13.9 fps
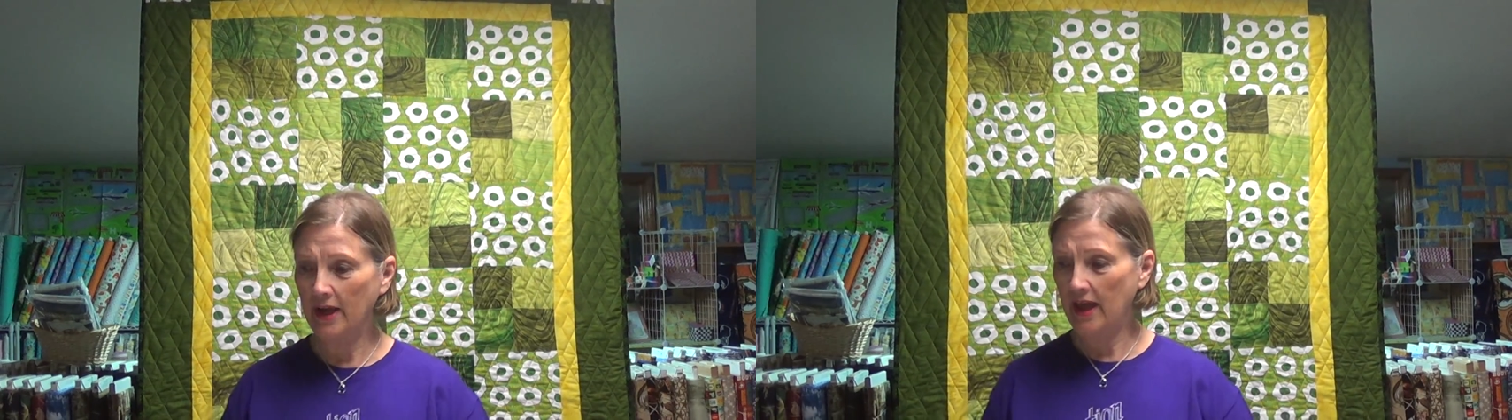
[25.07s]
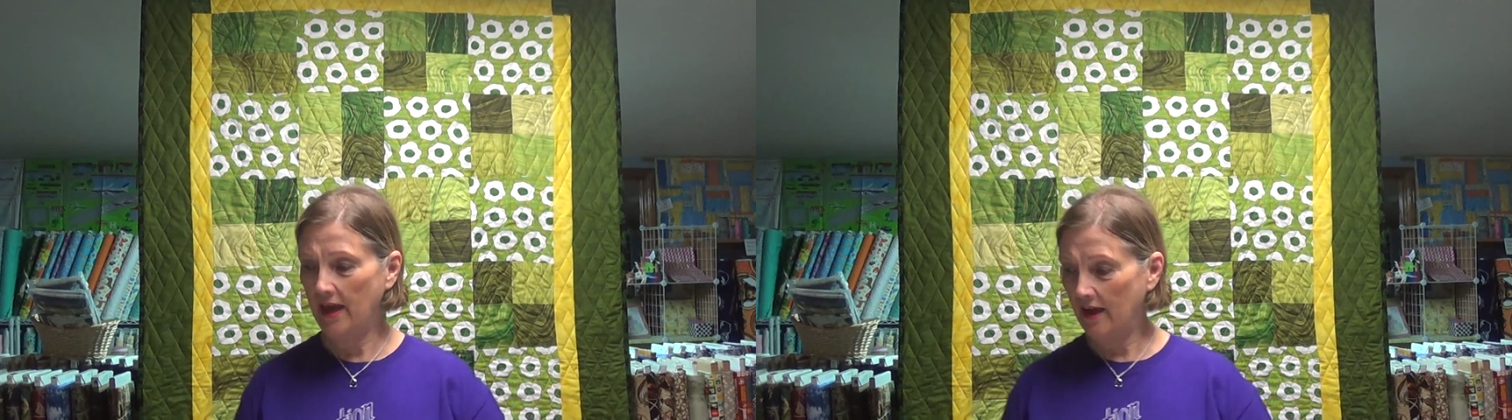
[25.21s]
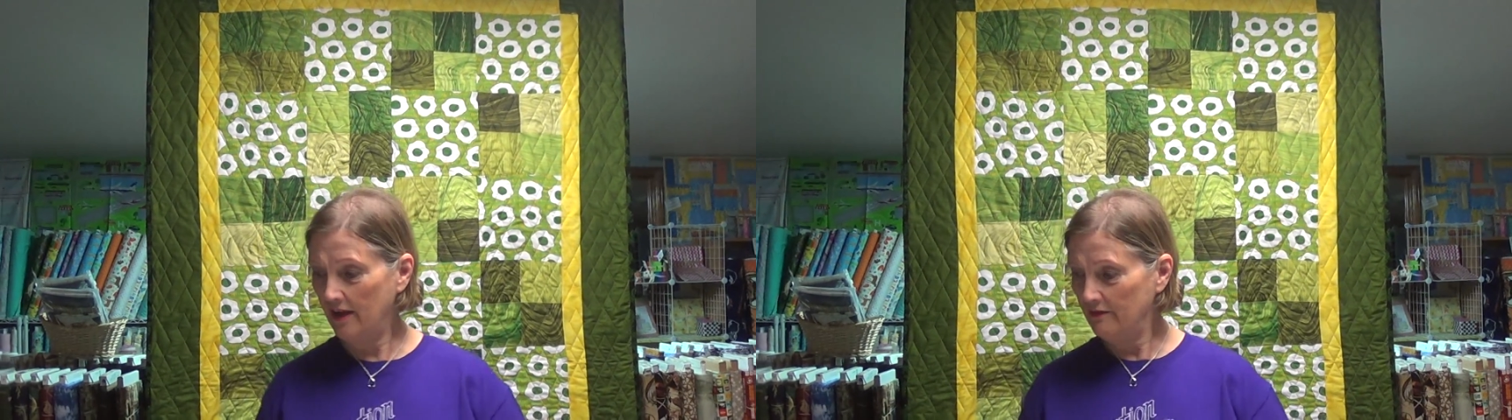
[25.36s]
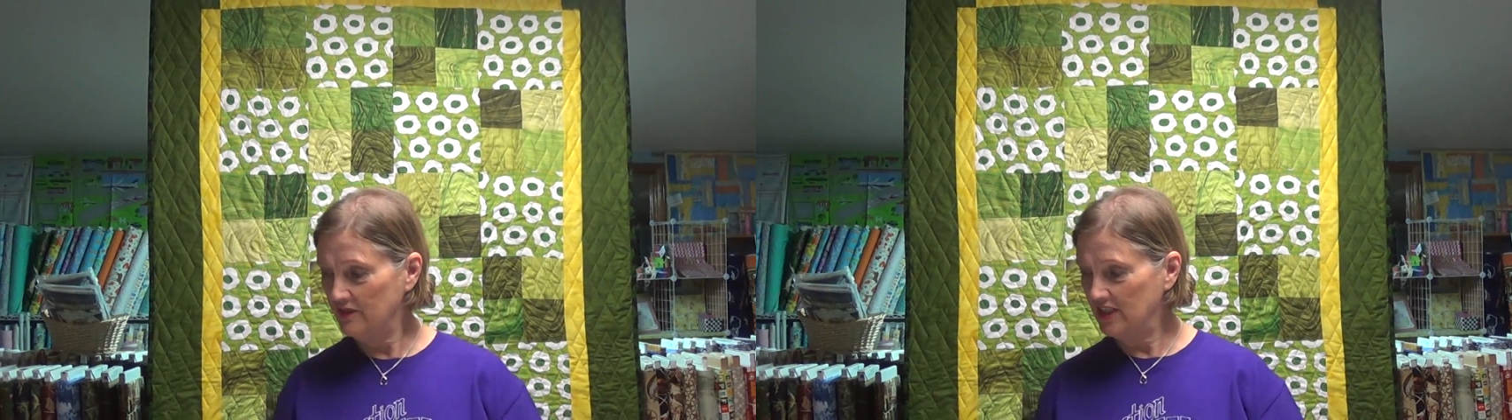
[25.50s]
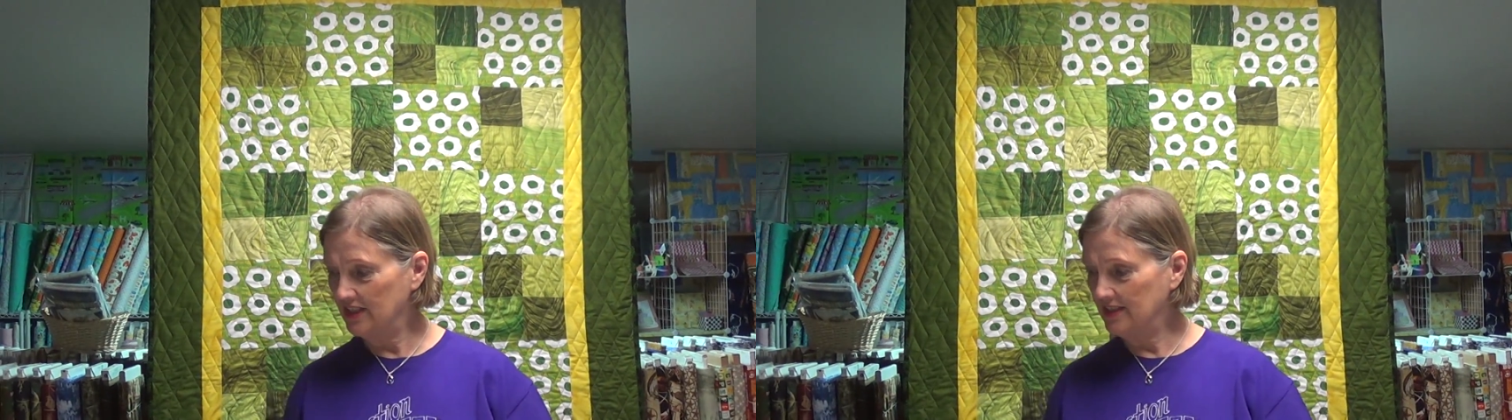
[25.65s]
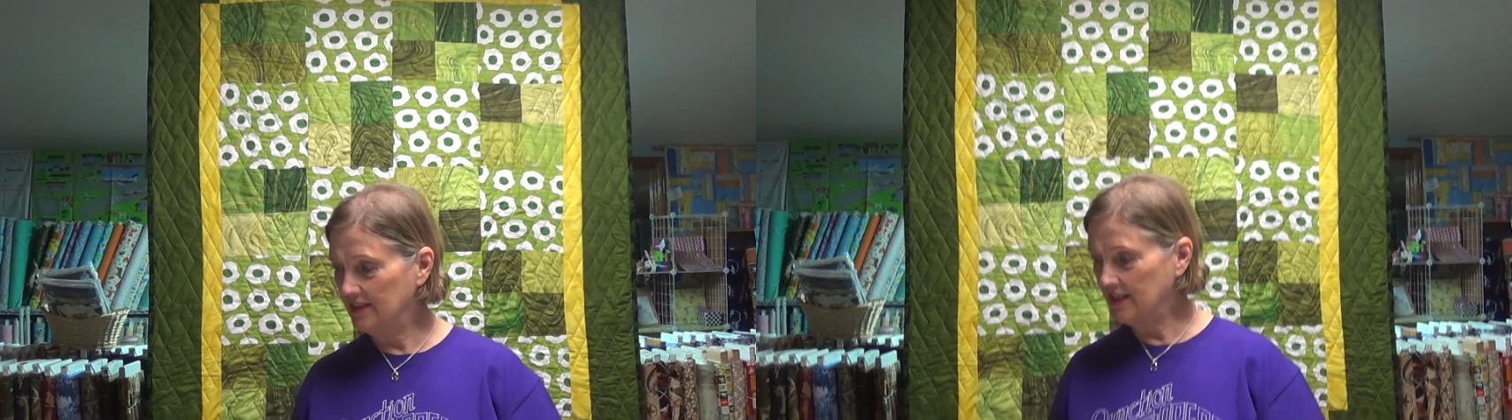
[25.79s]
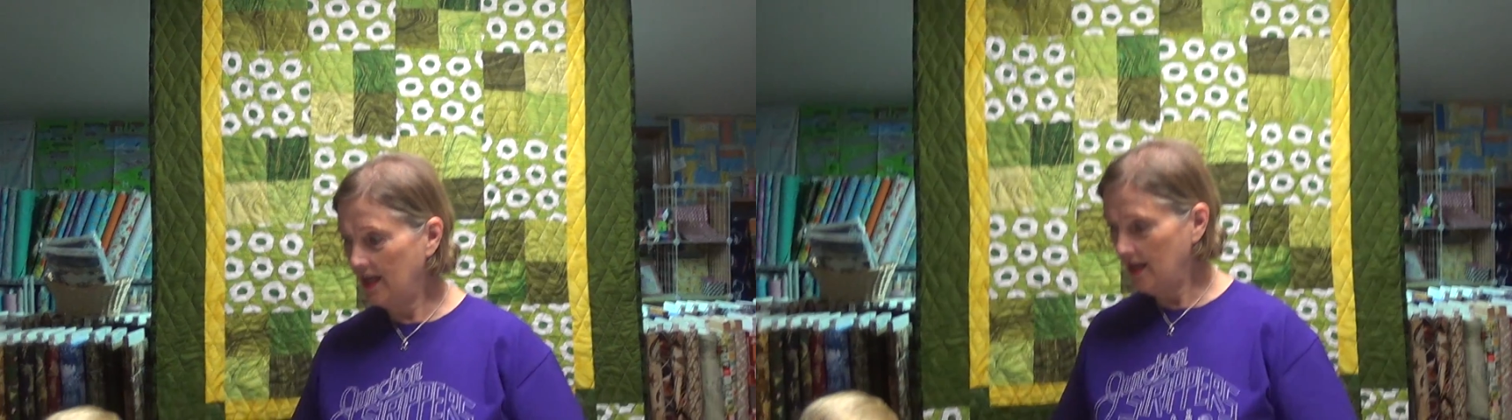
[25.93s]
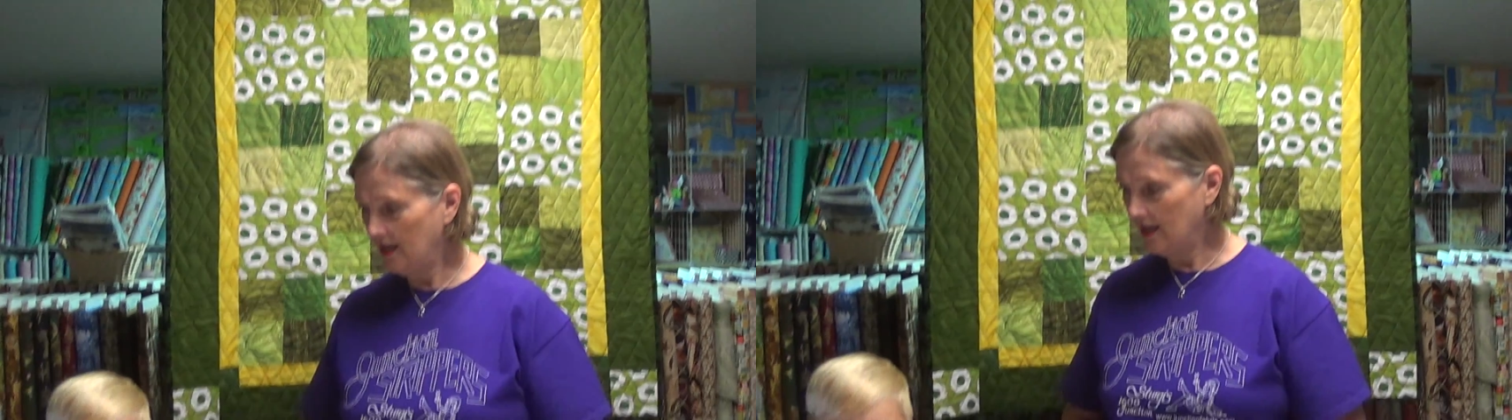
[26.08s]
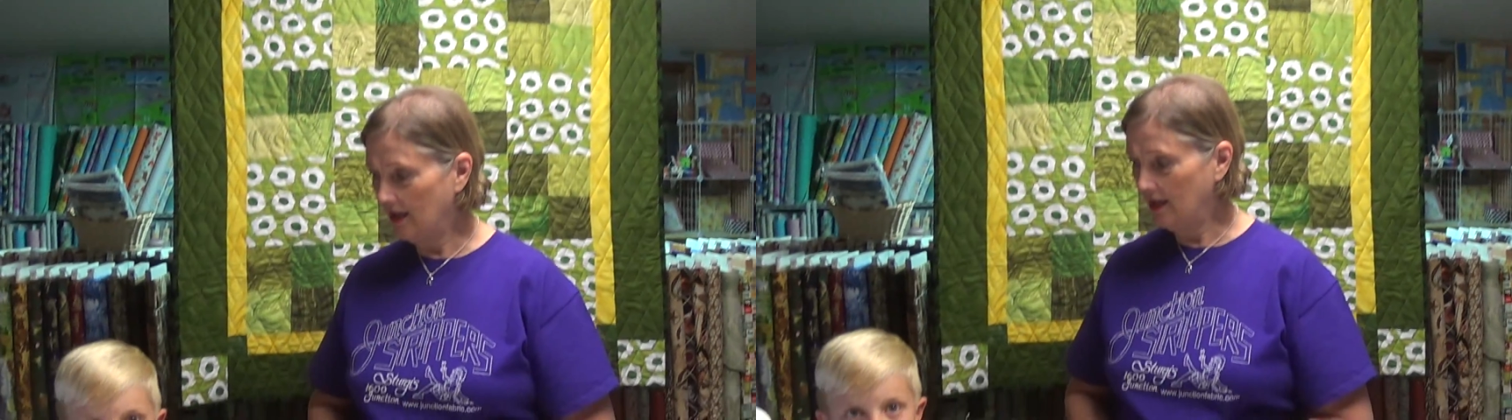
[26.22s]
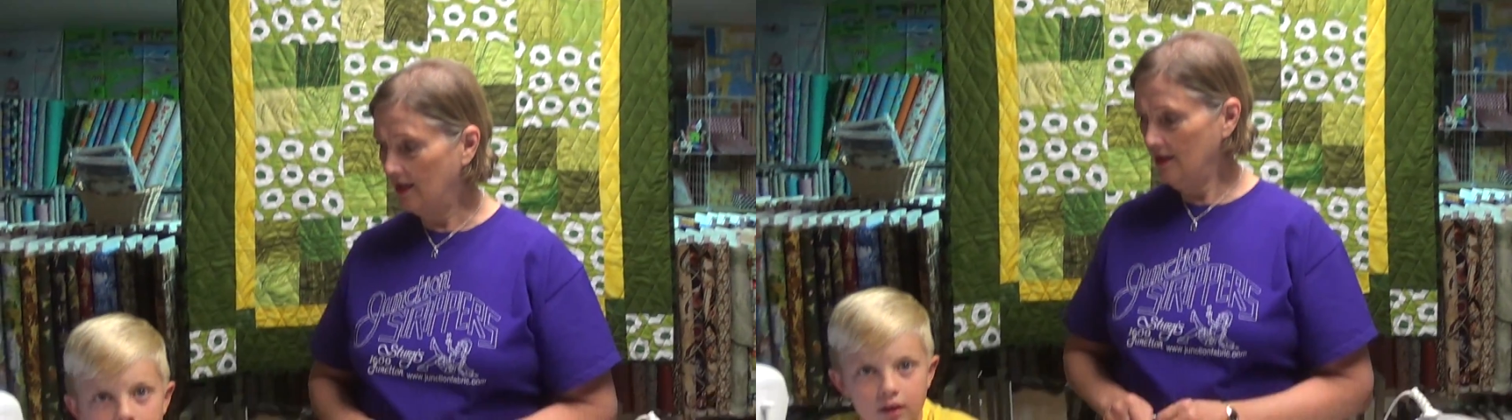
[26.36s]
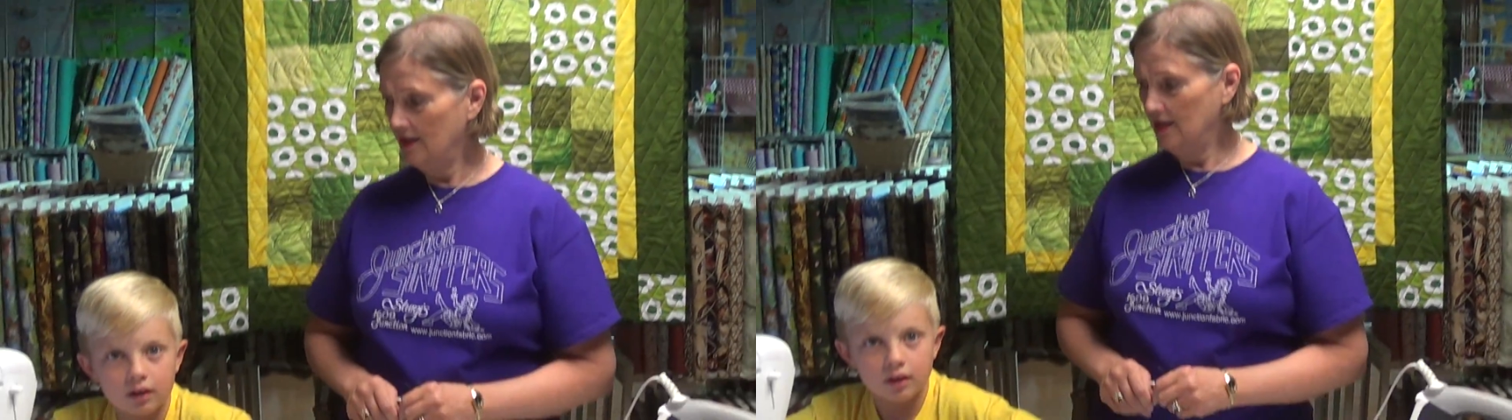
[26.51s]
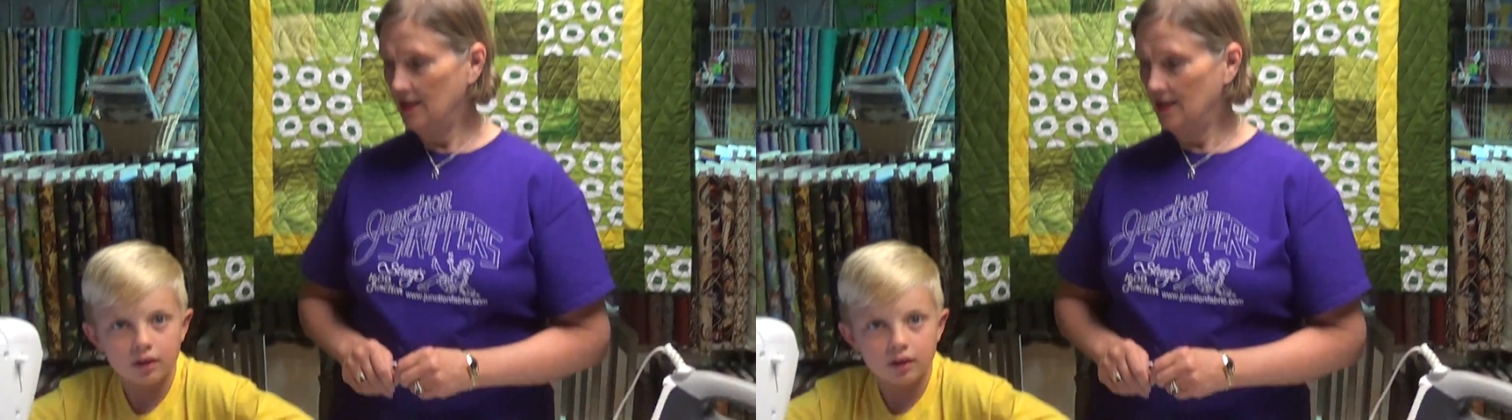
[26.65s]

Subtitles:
have today